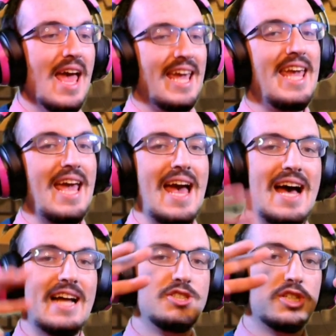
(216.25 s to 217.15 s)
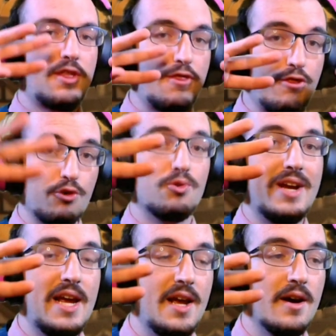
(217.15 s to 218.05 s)
he had just
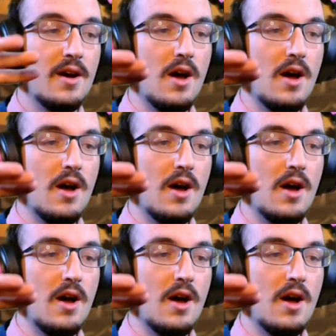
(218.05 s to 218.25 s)
three